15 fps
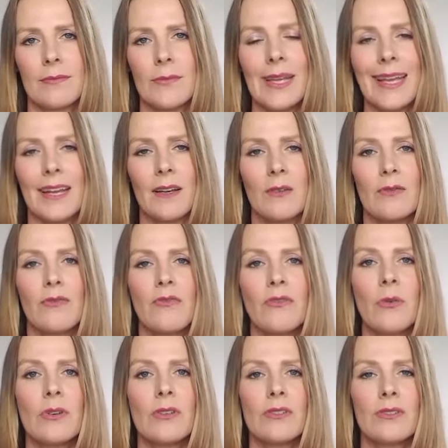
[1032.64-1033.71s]
We cannot
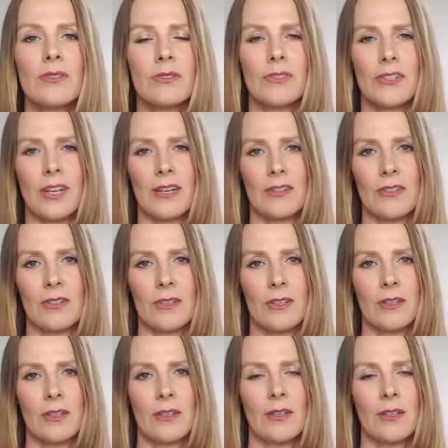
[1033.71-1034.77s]
force change.
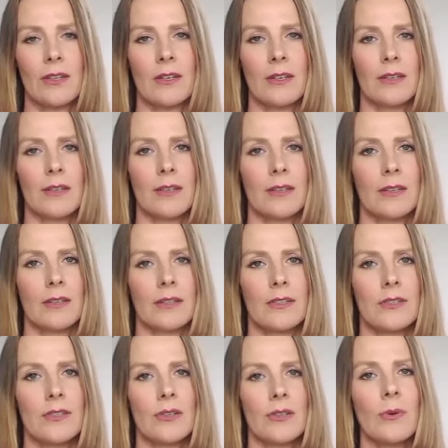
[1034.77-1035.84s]

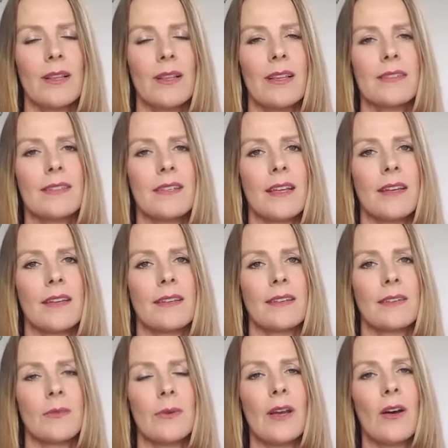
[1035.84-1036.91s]
So we listen,
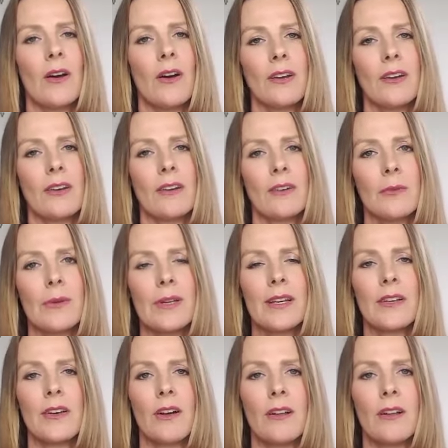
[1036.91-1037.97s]
we honor, we
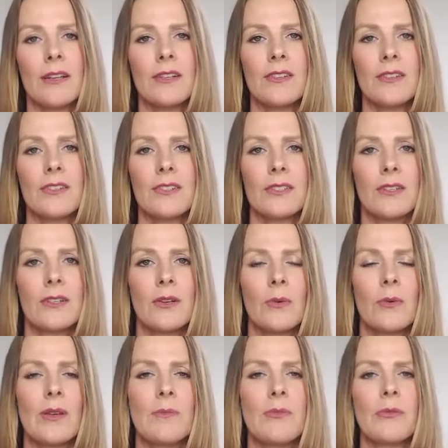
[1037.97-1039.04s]
acknowledge,
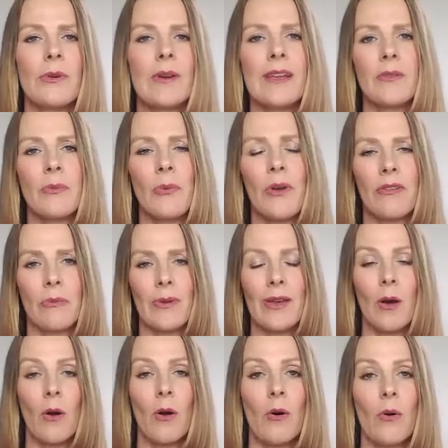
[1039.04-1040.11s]
we breathe with, we
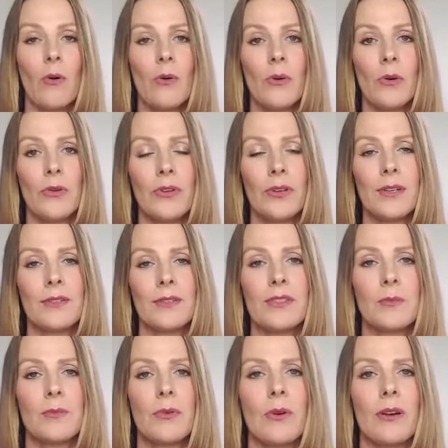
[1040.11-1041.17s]
hold and
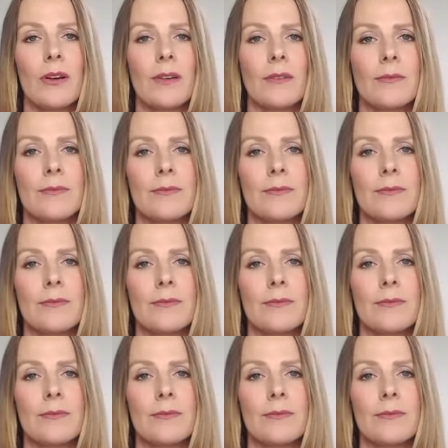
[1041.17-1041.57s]
support.